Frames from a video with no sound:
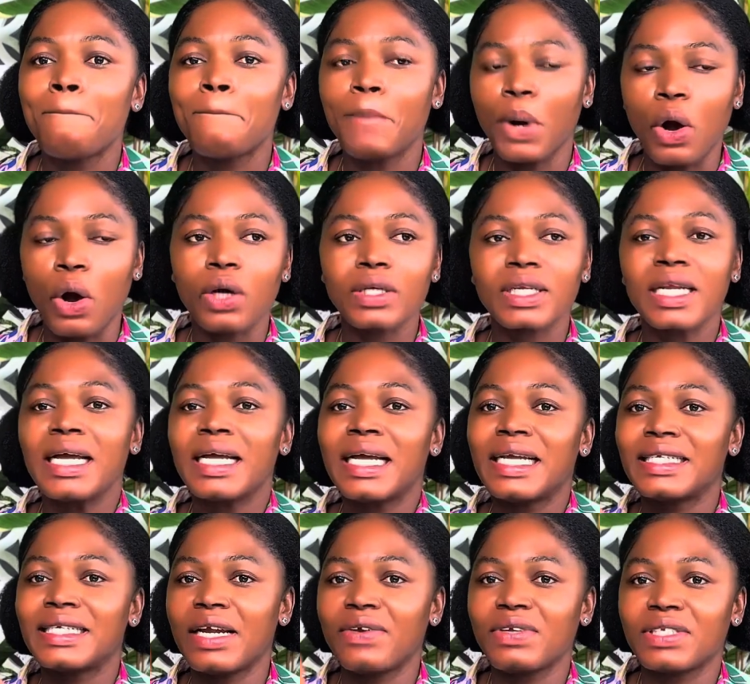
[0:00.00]
But
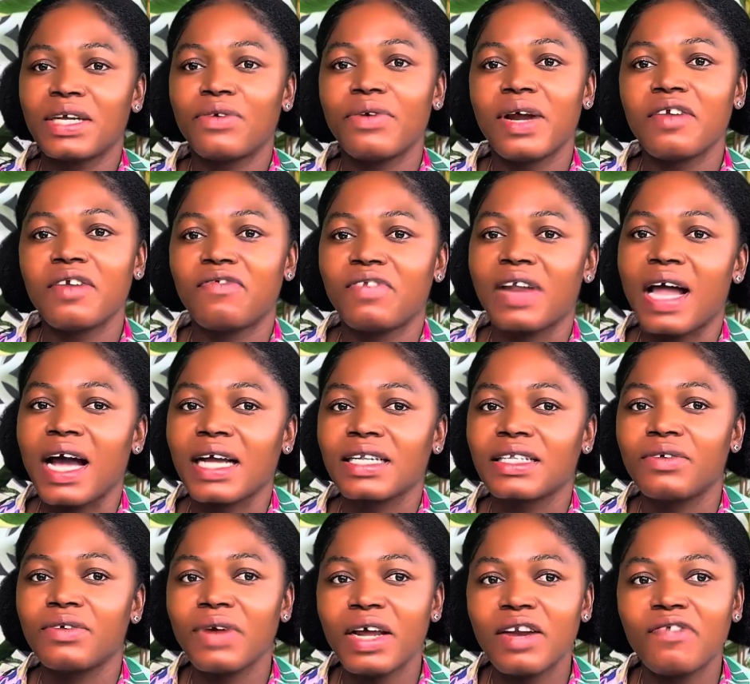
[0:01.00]
there is a red flag.
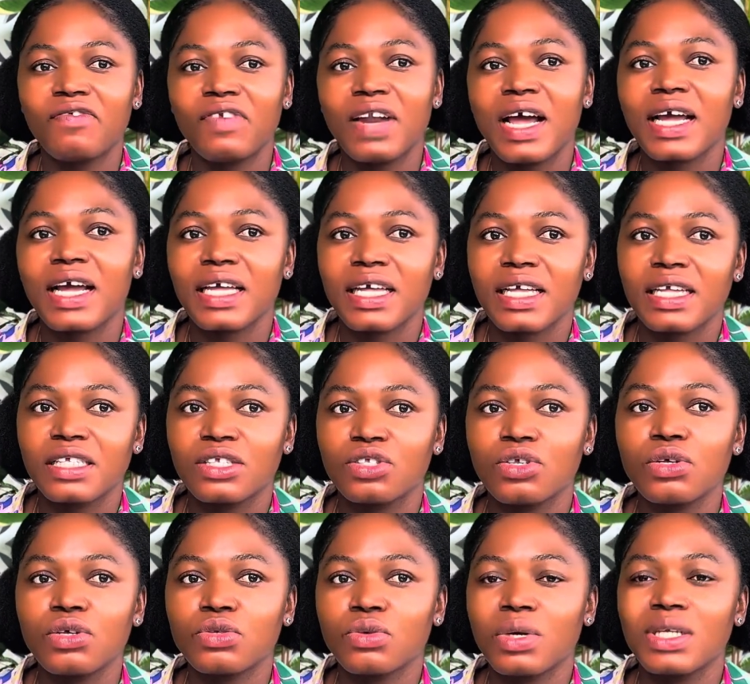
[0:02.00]
The red flag is
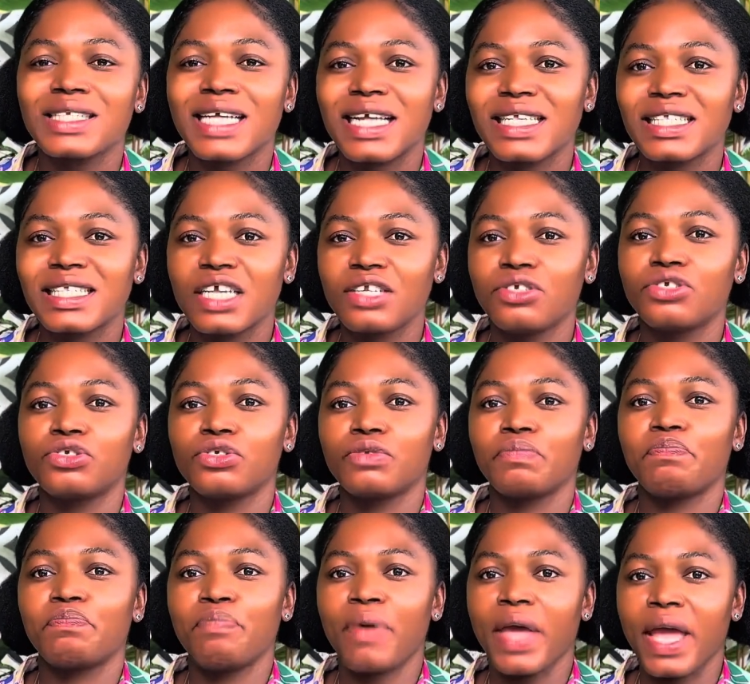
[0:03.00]
those ones that said you should
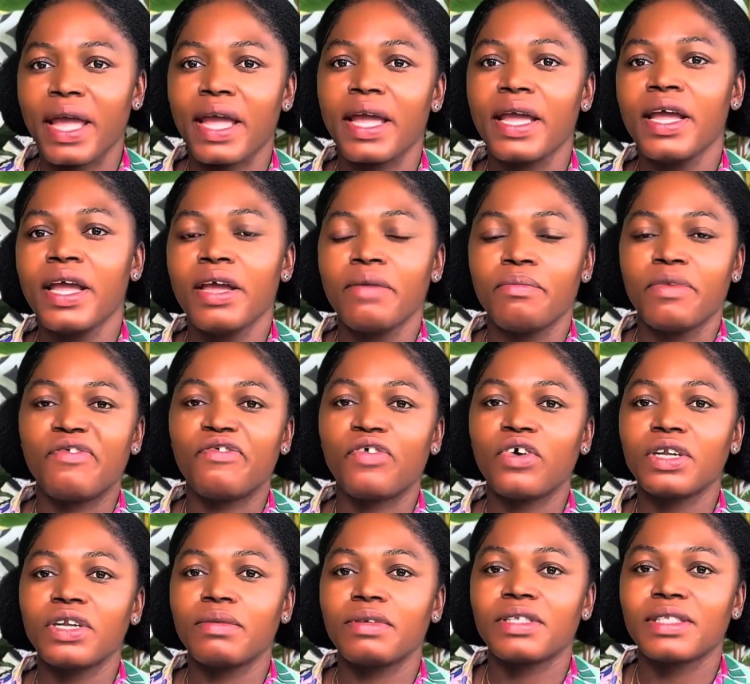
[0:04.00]
pay
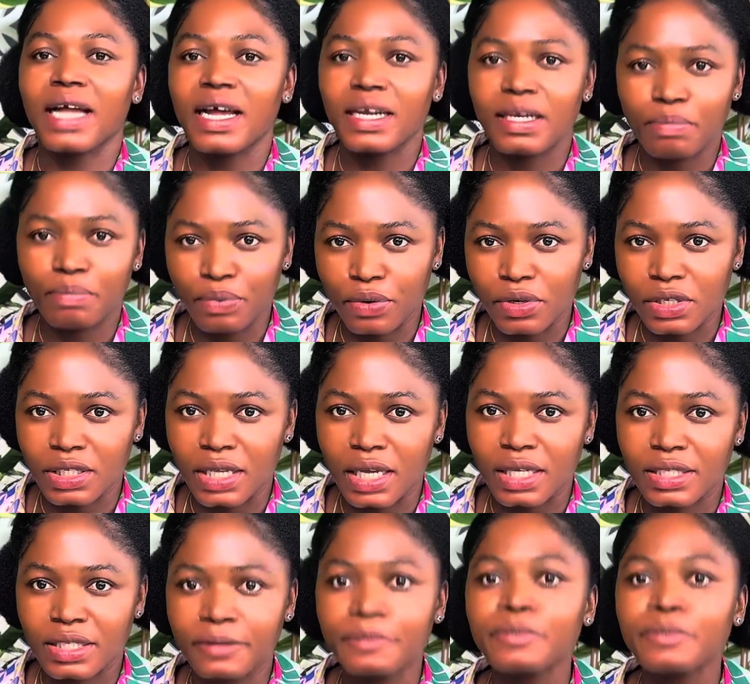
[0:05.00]
before they start the
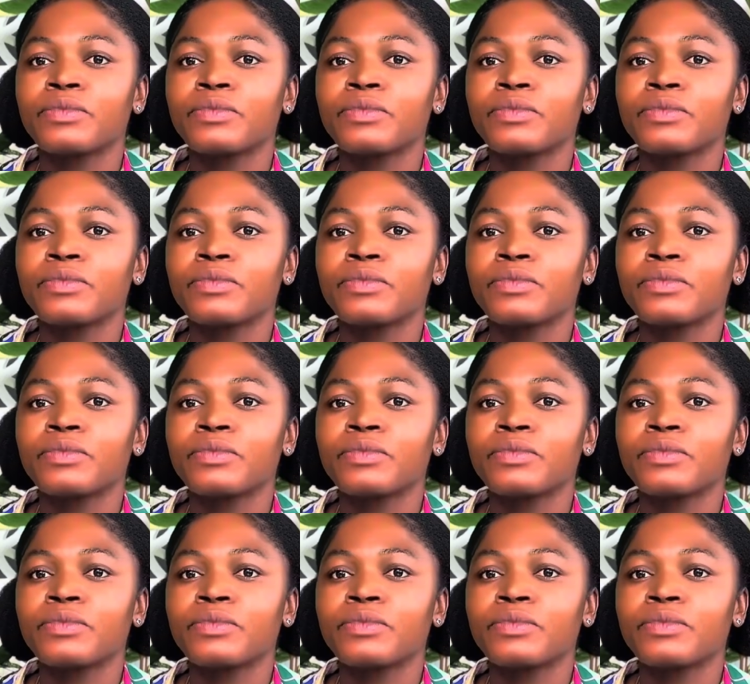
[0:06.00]
process.